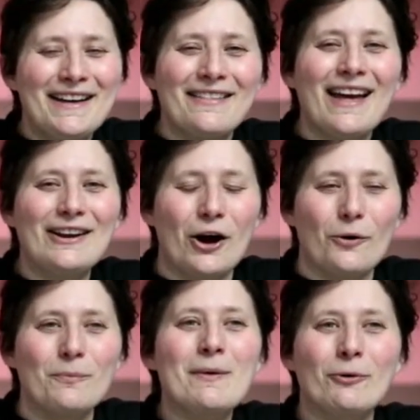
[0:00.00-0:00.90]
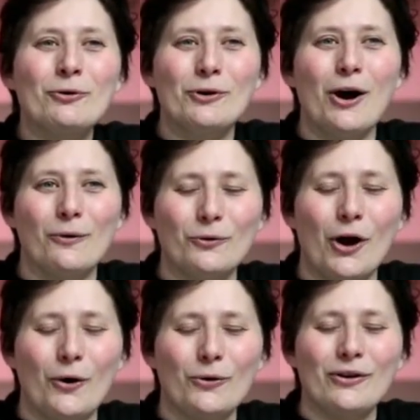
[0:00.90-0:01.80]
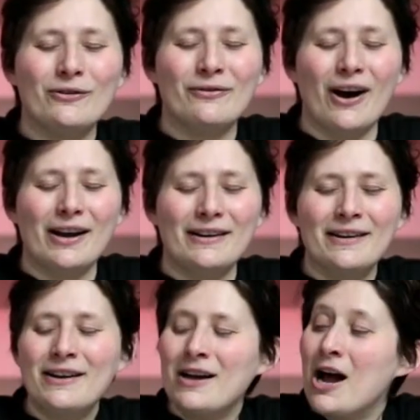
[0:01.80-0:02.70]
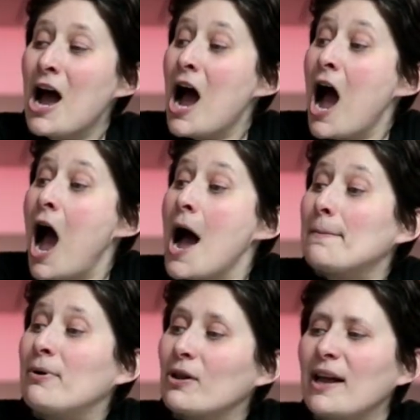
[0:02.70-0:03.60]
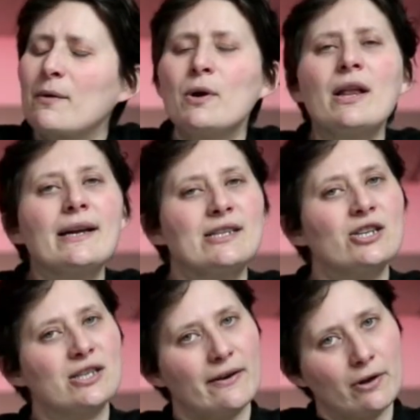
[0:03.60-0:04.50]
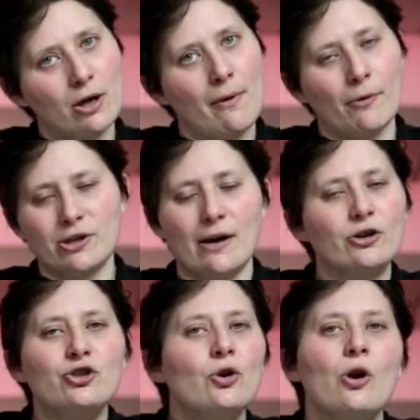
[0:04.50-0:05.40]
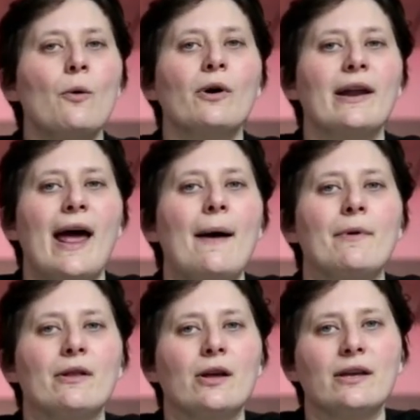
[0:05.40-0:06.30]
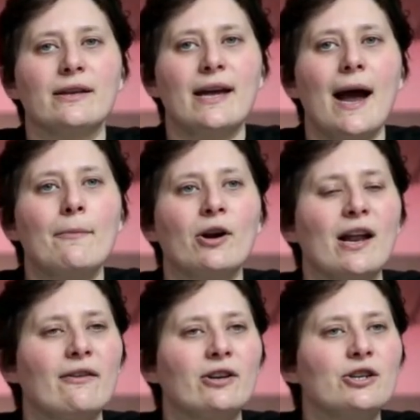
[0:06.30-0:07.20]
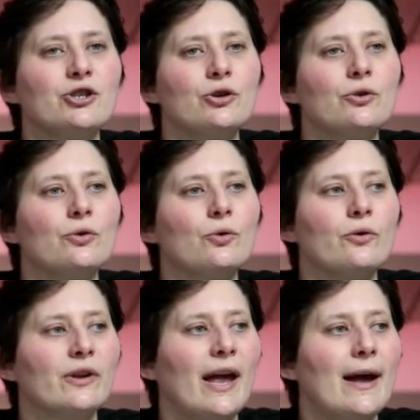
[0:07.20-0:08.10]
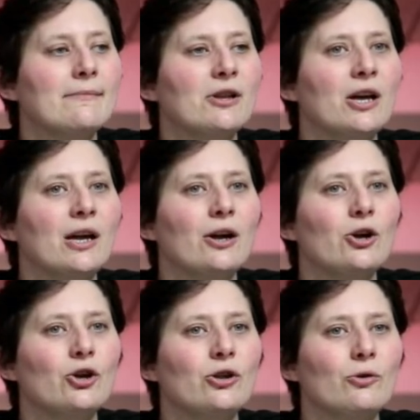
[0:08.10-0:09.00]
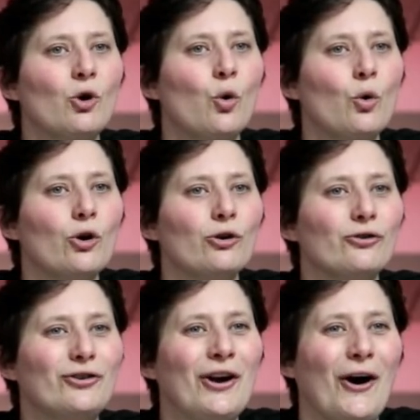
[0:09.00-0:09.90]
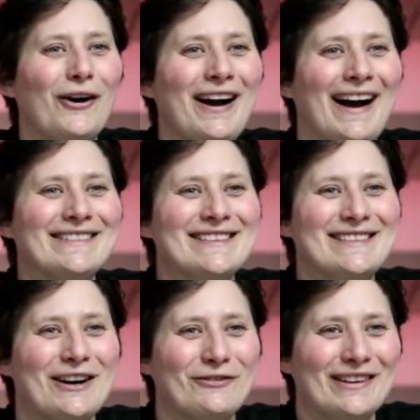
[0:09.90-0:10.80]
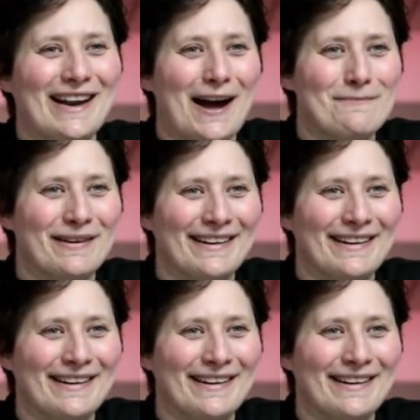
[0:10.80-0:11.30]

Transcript: they know. People who know it's fine. But like we like to just give a little bit more time because you don't know what can happen. Like the camera could have an issue, the cam link, the cords, all kinds of stuff can happen.